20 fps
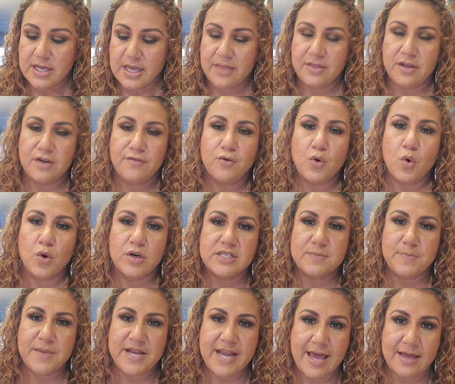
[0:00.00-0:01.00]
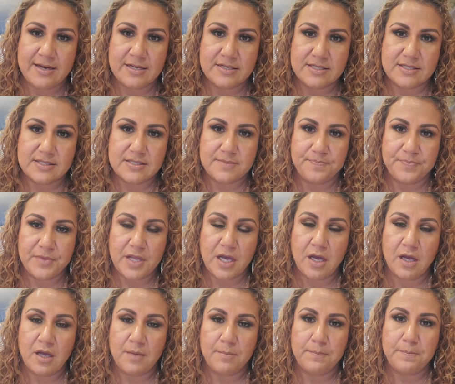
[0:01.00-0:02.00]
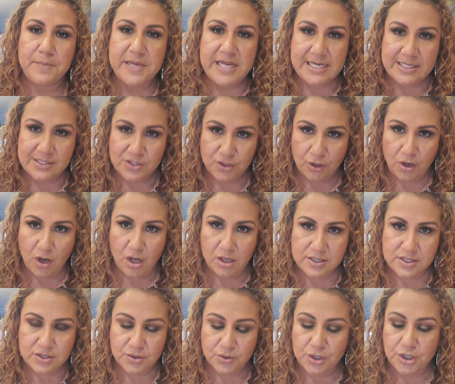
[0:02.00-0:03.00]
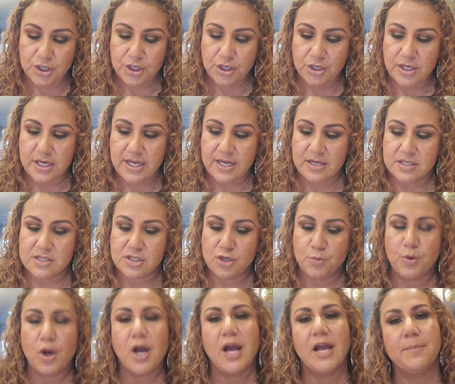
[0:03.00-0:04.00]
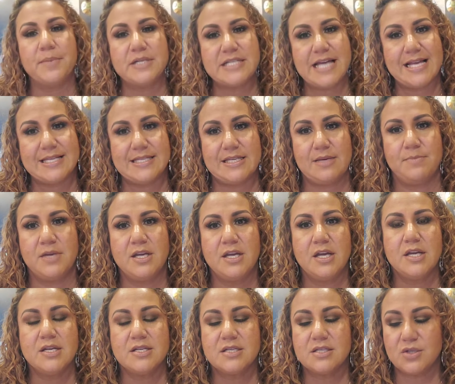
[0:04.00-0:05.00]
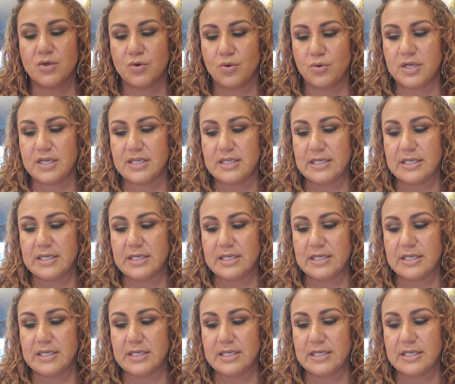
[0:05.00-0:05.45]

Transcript: And then of course bananas. Beans are also good and super high in potassium. So